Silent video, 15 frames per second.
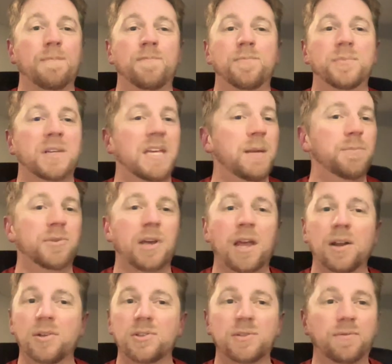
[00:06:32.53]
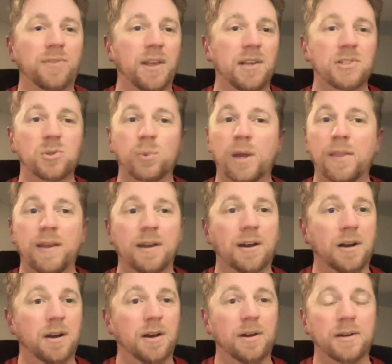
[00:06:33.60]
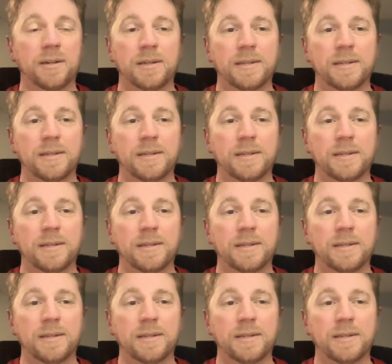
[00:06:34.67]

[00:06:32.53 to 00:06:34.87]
keep titles of things the way they are,